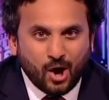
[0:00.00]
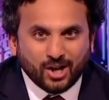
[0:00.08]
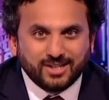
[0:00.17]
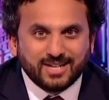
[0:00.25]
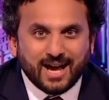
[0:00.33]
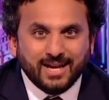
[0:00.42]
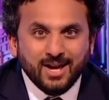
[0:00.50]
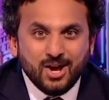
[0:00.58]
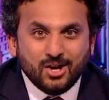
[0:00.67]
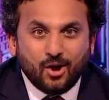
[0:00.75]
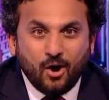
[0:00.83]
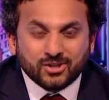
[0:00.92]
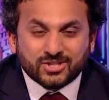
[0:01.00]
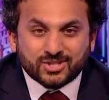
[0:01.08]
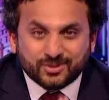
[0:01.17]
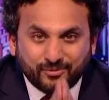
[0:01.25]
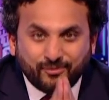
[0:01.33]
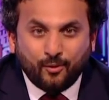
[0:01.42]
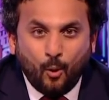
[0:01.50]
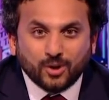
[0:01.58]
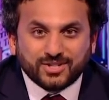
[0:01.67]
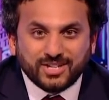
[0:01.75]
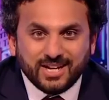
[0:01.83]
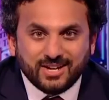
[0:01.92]
holiday costs
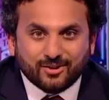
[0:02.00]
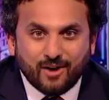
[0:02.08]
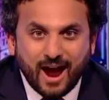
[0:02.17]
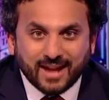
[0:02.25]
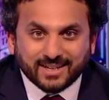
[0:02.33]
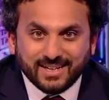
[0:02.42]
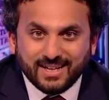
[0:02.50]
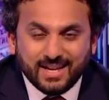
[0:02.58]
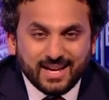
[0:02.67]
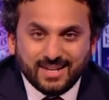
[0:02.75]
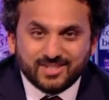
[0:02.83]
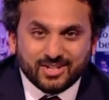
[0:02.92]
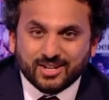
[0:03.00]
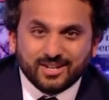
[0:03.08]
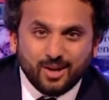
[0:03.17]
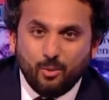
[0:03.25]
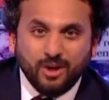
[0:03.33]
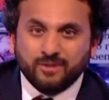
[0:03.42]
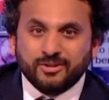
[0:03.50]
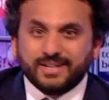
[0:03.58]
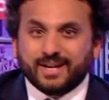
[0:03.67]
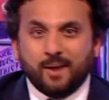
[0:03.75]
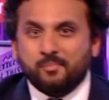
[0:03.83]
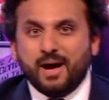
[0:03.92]
40 grand? Listen, no wonder he
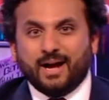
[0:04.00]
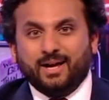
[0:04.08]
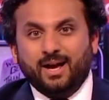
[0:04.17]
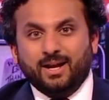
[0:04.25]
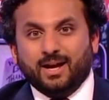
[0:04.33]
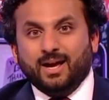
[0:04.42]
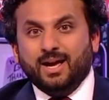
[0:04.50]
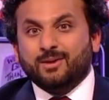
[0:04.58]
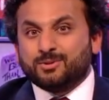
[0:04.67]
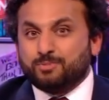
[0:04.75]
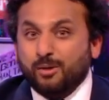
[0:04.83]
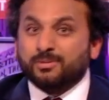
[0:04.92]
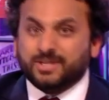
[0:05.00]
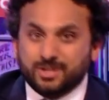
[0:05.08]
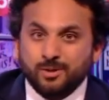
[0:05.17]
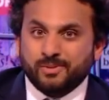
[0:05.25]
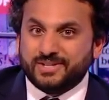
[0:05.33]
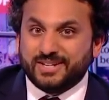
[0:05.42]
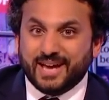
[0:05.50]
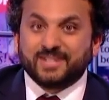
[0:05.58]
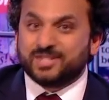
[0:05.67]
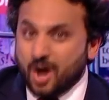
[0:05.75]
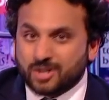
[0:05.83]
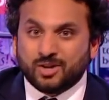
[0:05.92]
didn't come back earlier. He was probably too busy getting
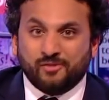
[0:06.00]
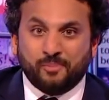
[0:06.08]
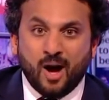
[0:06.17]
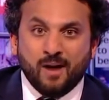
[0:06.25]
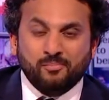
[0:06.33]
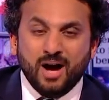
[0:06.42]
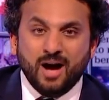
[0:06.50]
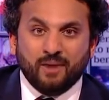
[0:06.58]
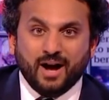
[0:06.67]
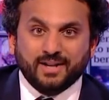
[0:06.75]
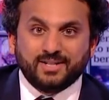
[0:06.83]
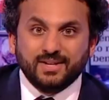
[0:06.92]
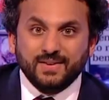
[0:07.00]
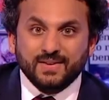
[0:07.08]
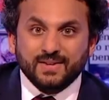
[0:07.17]
sucked off by a mermaid.